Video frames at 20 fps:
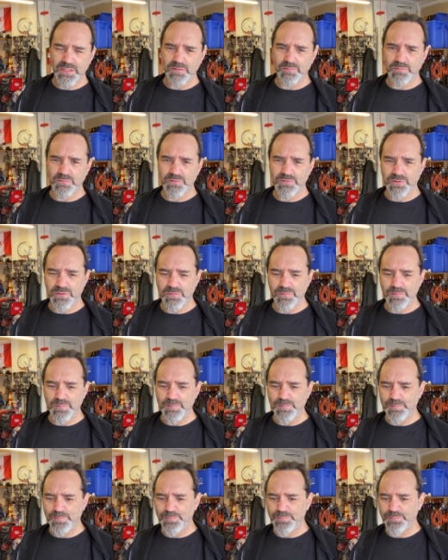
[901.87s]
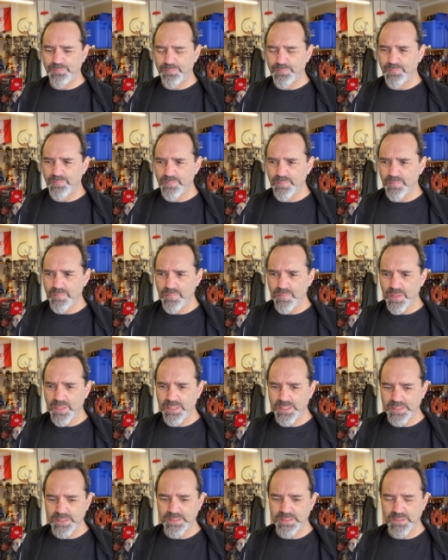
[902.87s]
them from
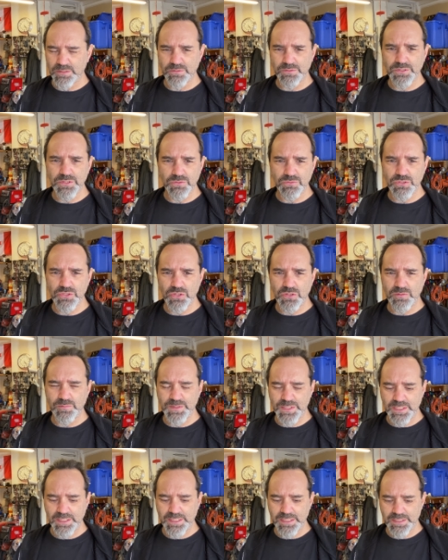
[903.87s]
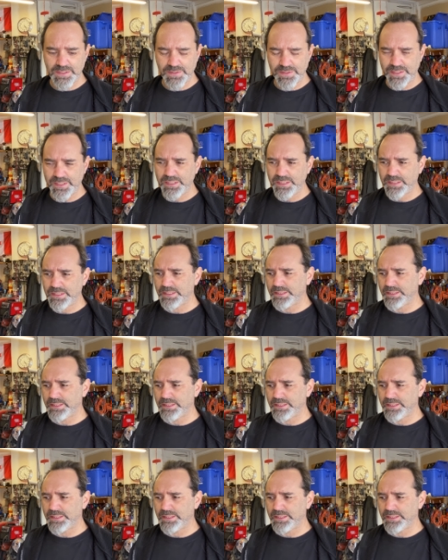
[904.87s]
tool shops, that kind of thing.